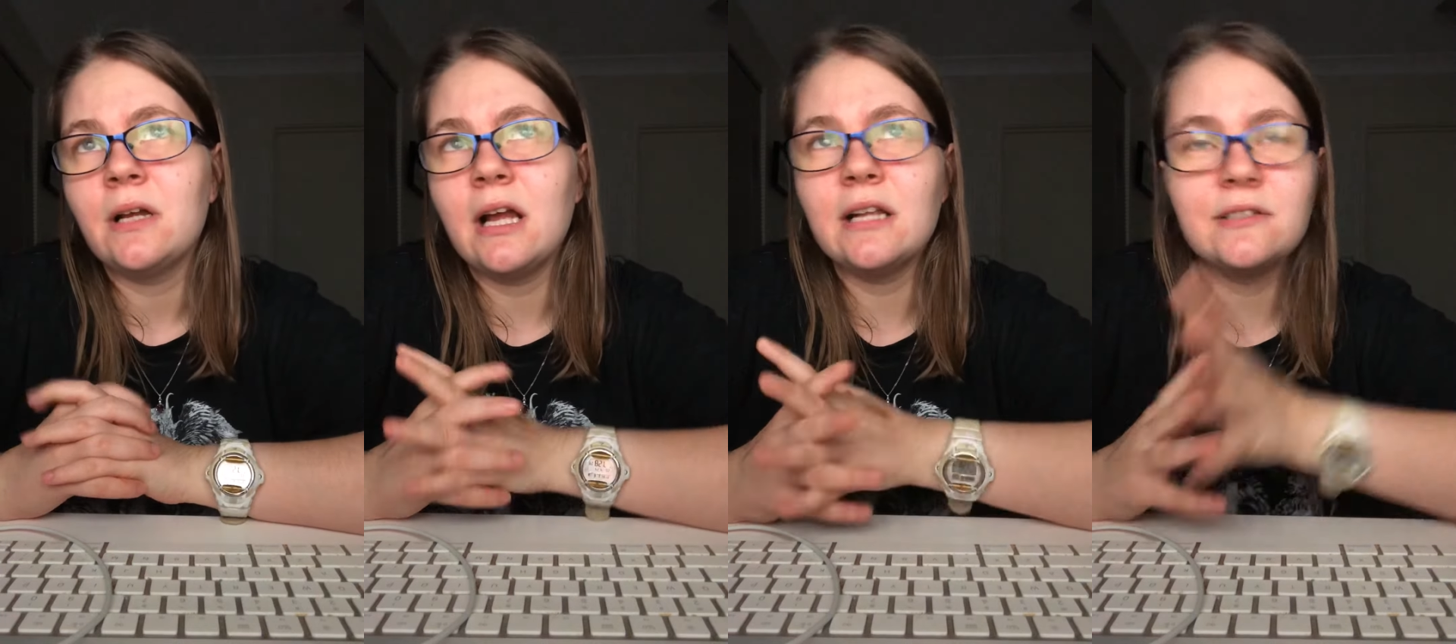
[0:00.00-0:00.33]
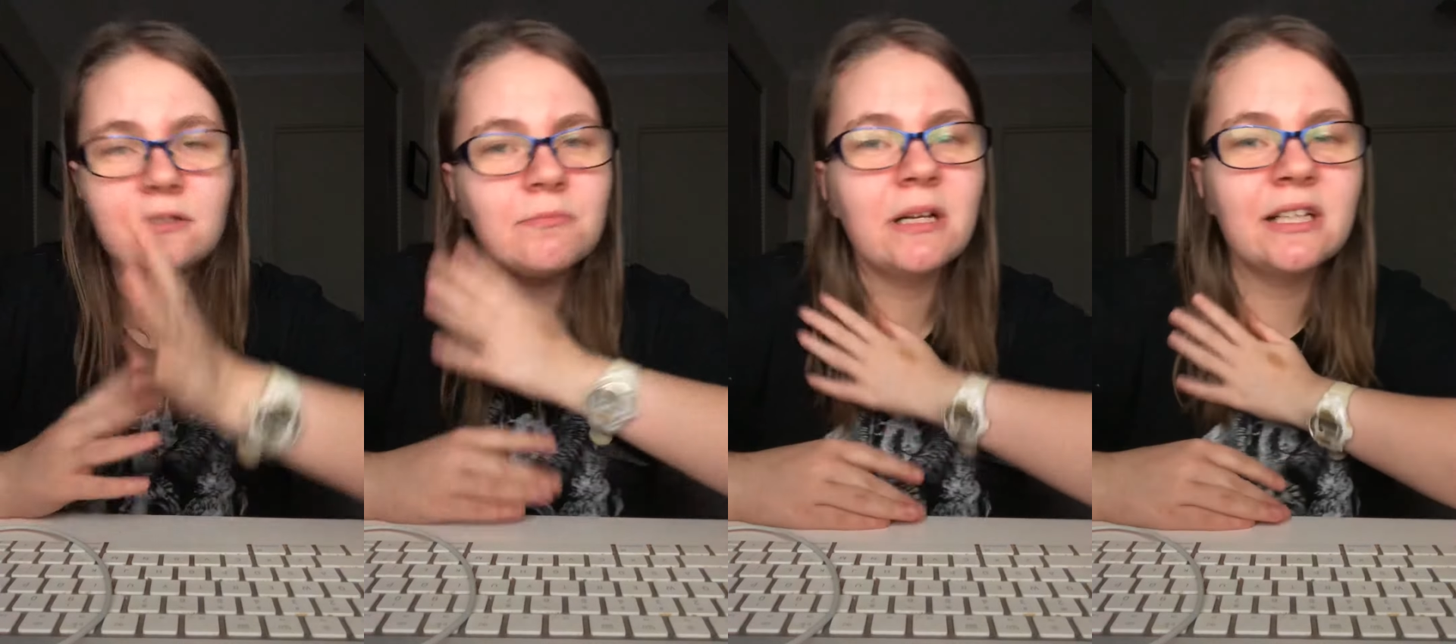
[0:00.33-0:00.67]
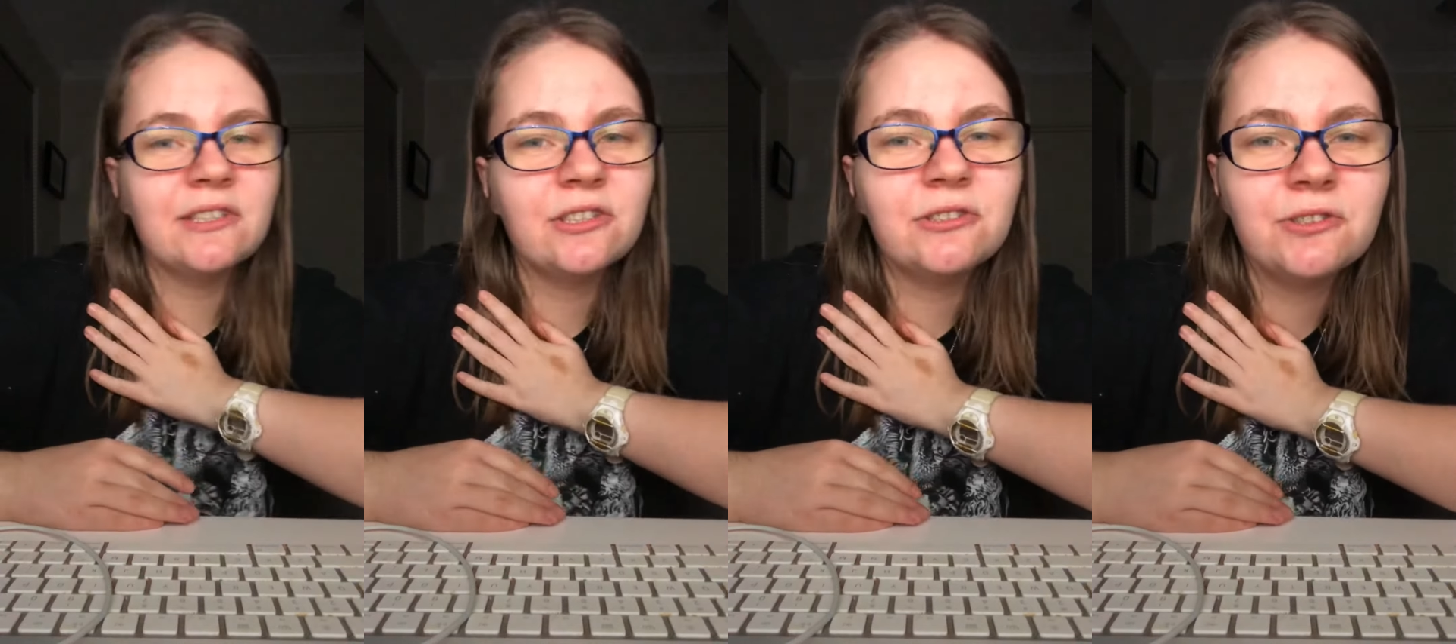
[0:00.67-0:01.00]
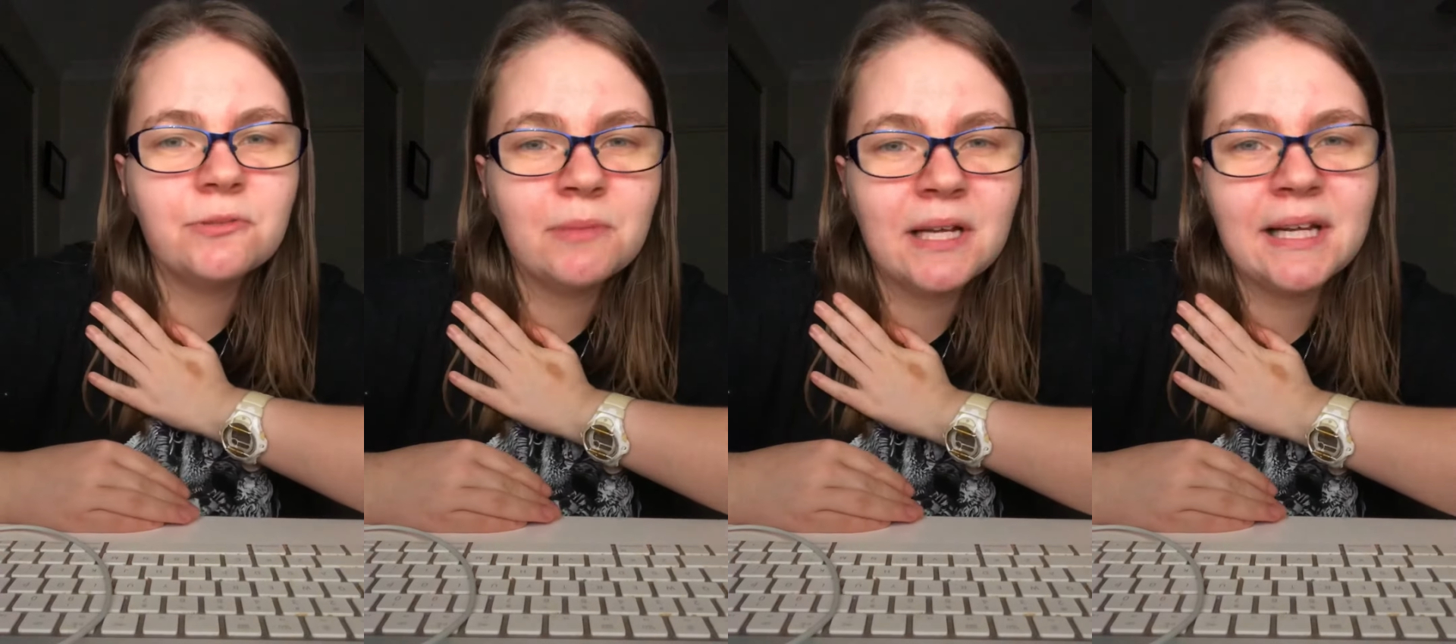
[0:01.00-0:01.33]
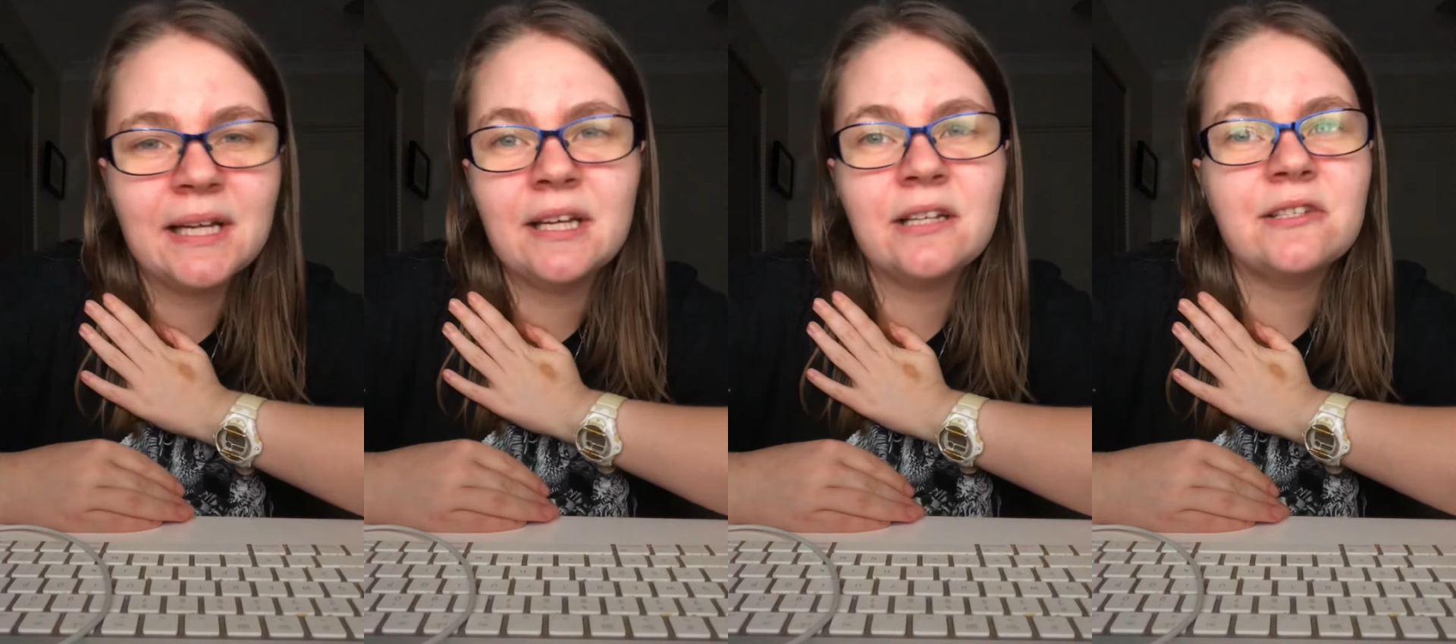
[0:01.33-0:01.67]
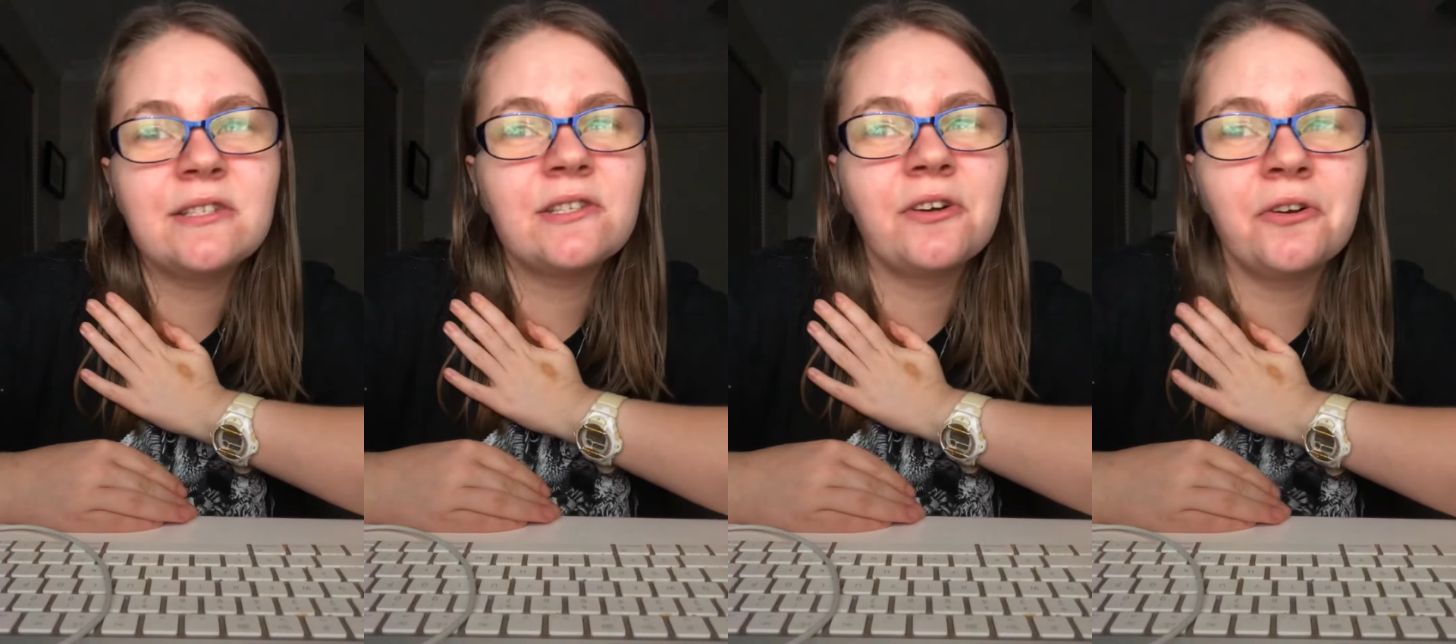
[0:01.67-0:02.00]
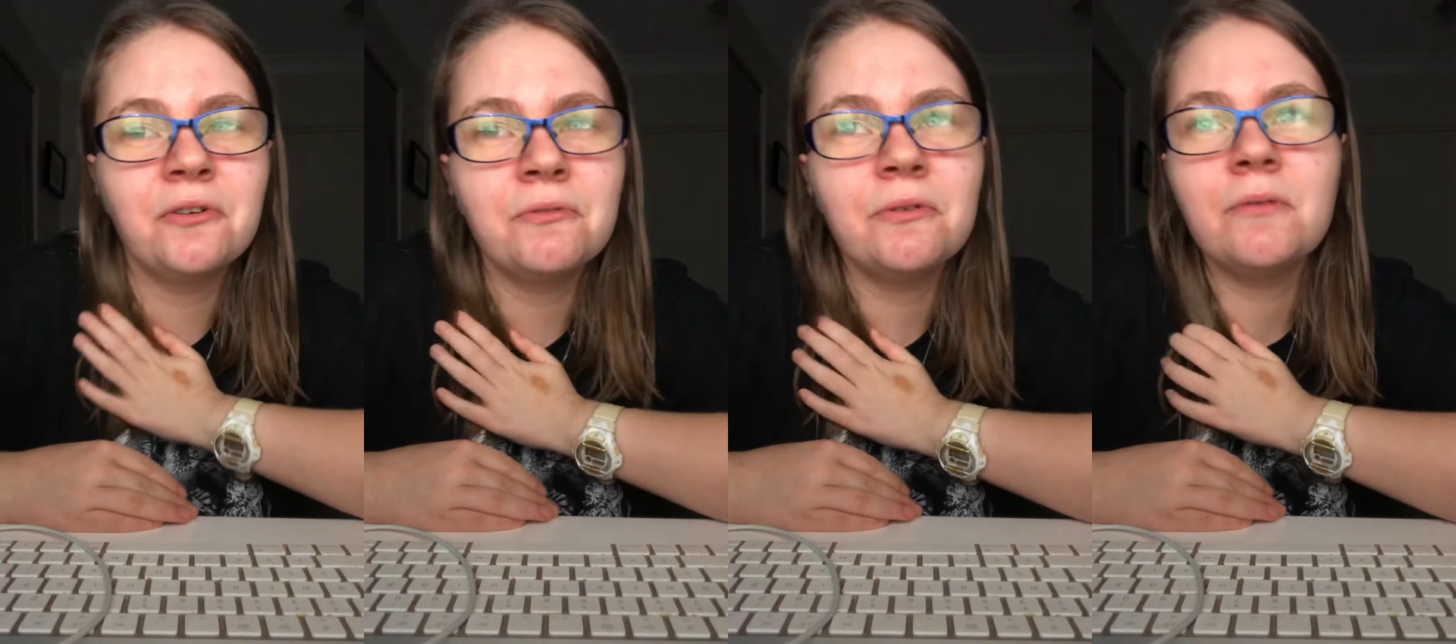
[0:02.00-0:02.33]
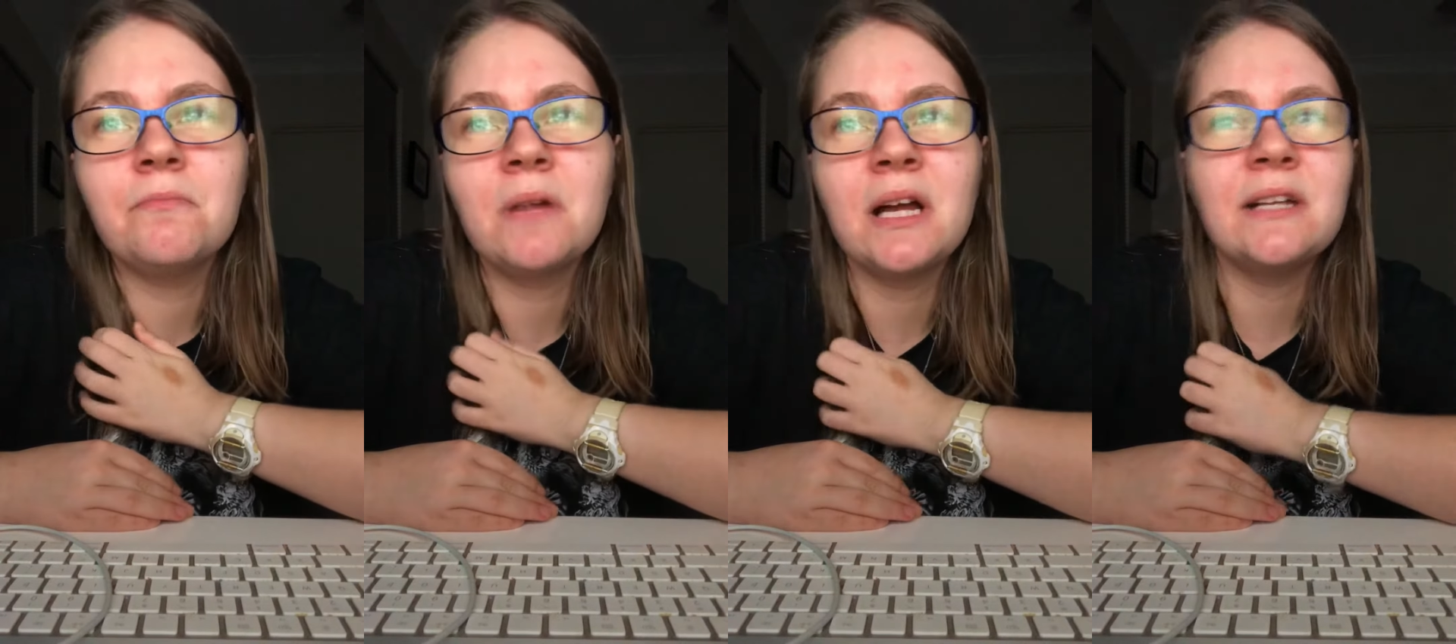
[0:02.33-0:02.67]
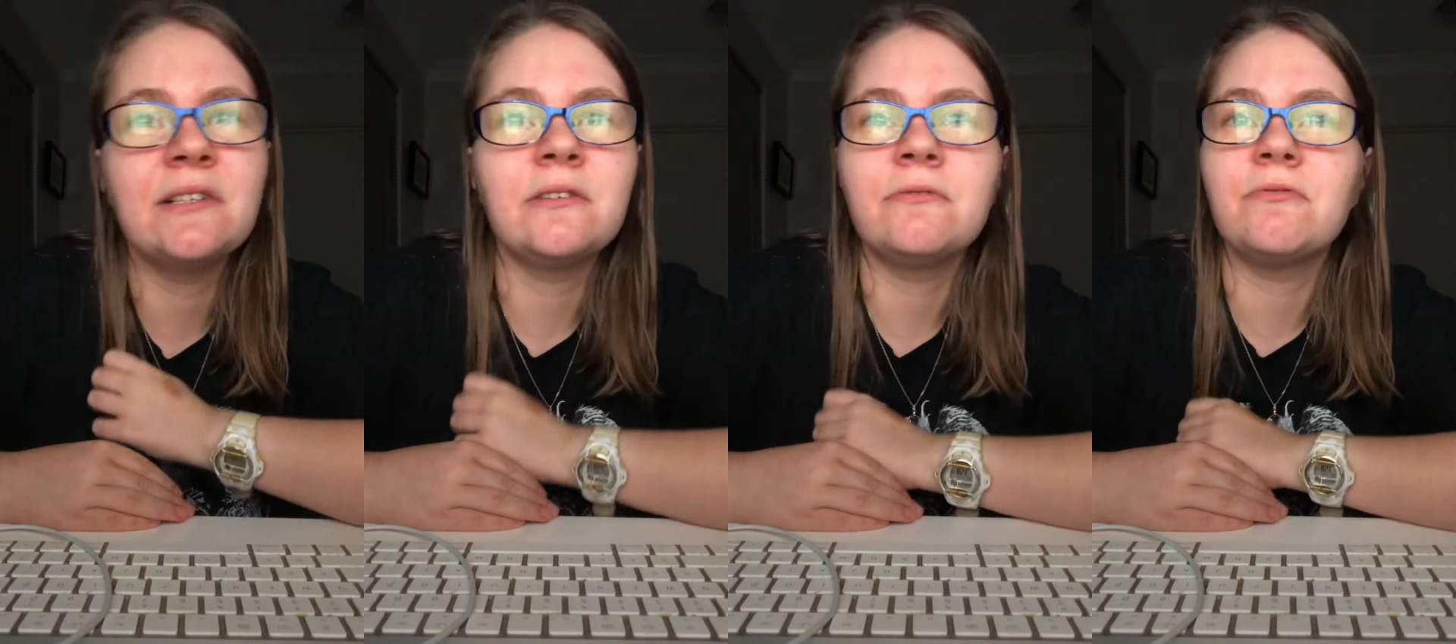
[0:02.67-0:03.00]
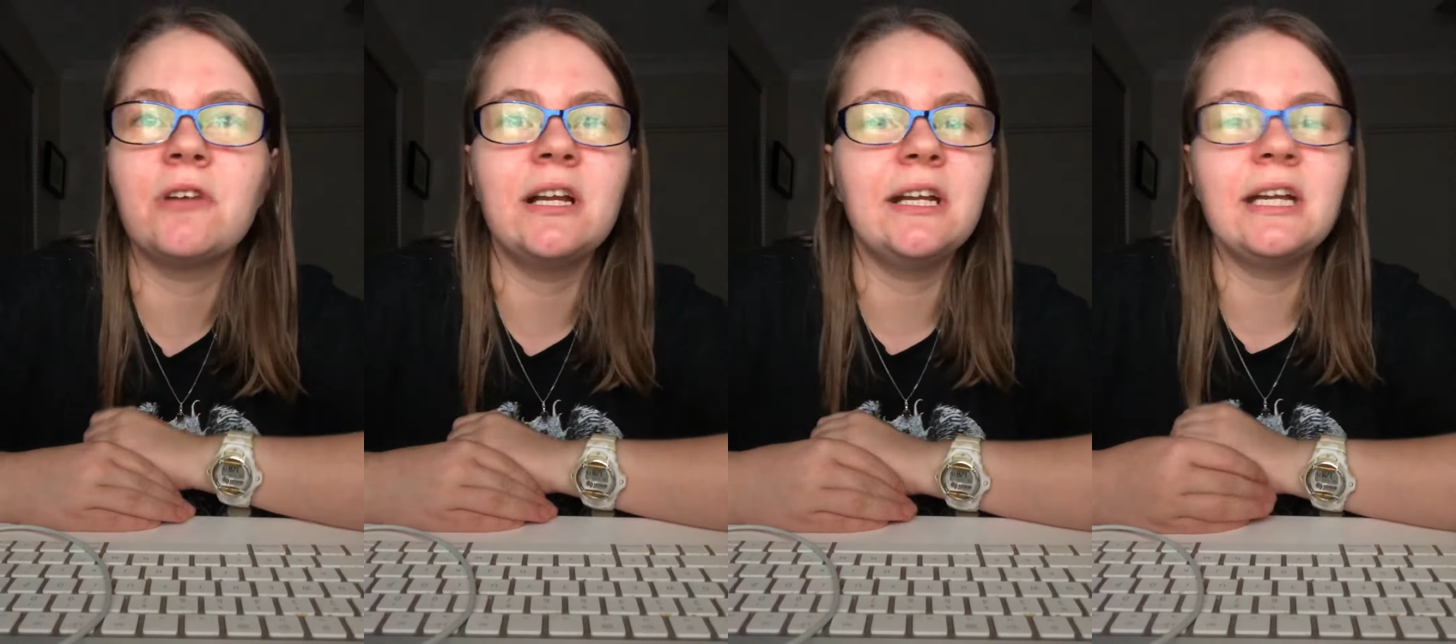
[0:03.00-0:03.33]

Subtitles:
information to me. He's so amazing friend.